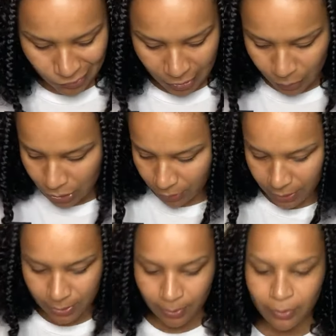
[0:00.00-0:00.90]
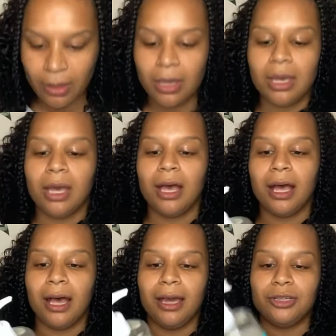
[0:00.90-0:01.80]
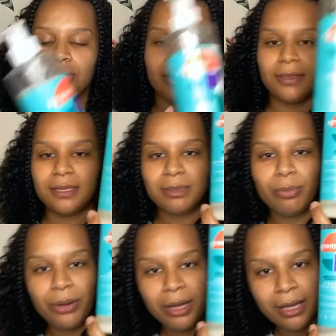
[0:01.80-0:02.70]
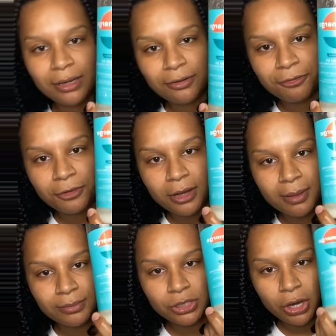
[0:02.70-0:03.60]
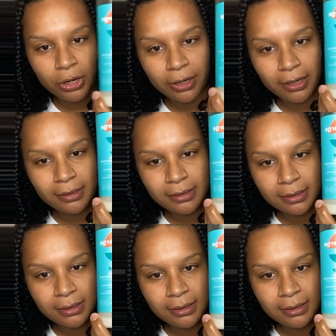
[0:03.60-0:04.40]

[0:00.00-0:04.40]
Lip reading: start with this one. I tried this brand from Target.